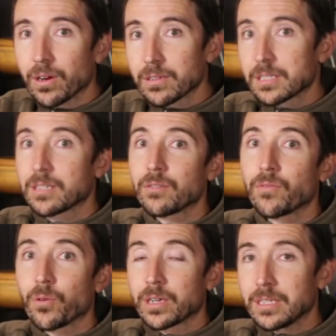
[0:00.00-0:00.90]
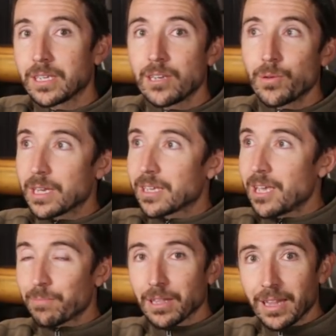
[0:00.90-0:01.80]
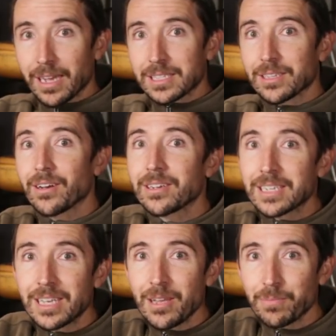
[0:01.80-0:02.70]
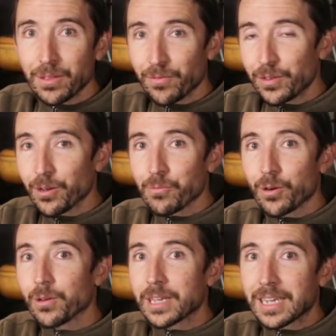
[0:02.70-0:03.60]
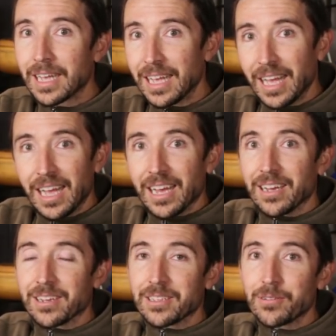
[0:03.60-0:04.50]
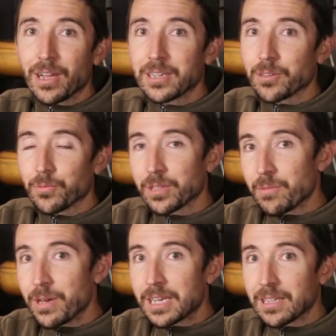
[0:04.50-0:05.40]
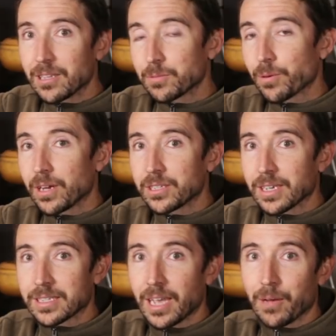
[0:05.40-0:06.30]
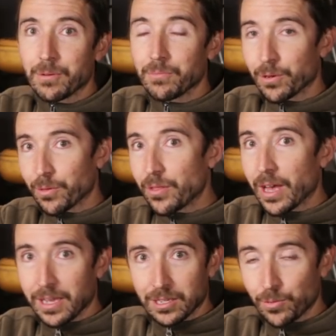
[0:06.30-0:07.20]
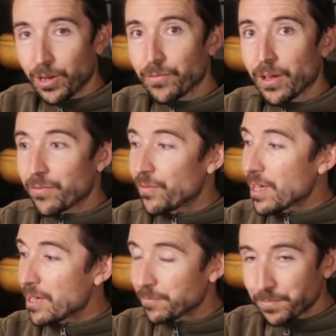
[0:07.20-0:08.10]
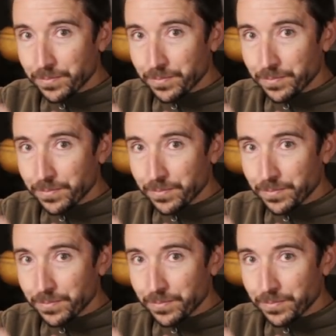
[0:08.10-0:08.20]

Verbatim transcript: Arts for continuing to keep the lights on, keep the film rolling. Uh, you guys are really making these projects happen, both that twelve F V